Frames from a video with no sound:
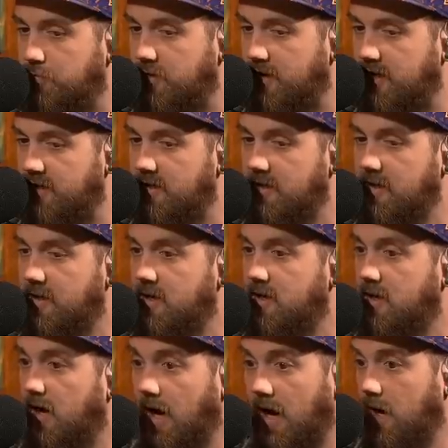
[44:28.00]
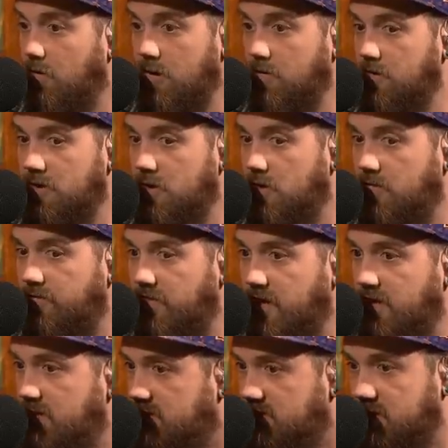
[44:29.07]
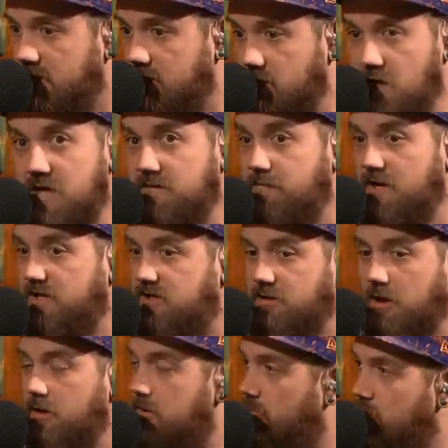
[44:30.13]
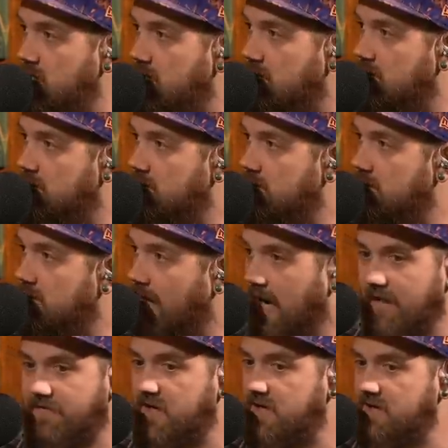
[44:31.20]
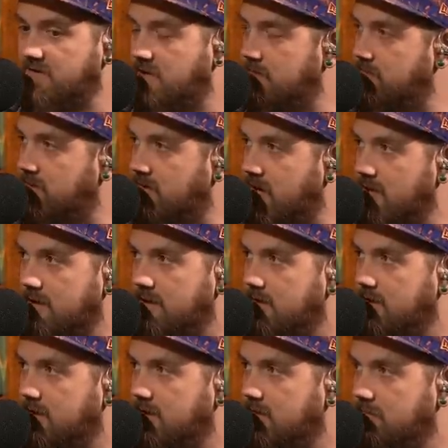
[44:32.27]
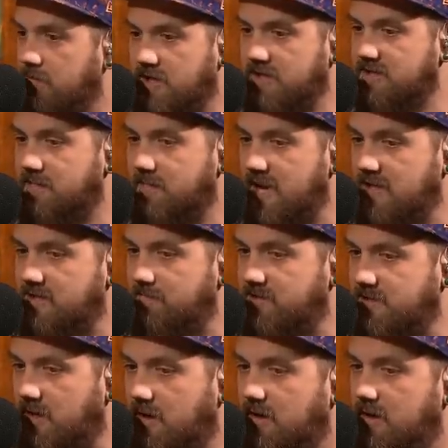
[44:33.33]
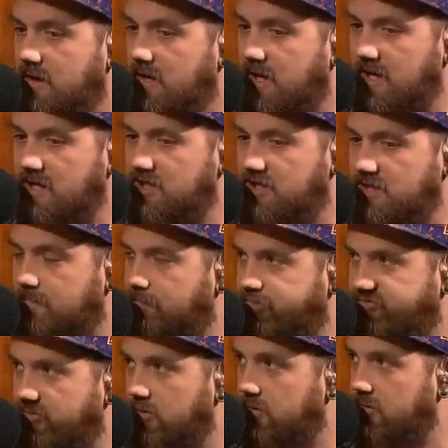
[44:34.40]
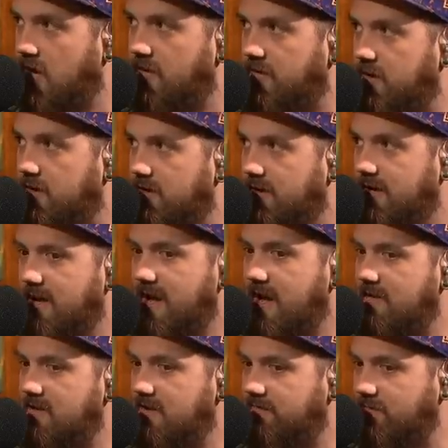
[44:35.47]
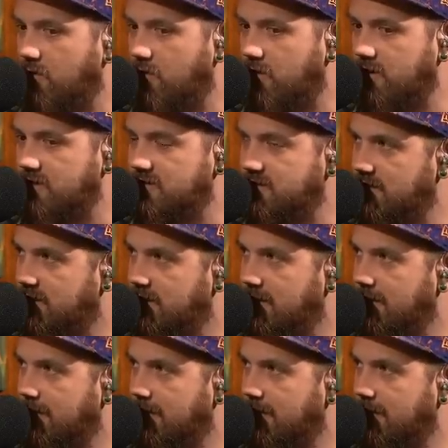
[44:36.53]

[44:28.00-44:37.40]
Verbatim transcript: played, I went with Noah Fant. Is like he's my start of the week. I think he's going to be great because the matchup is there, and he just nothing. And then of course,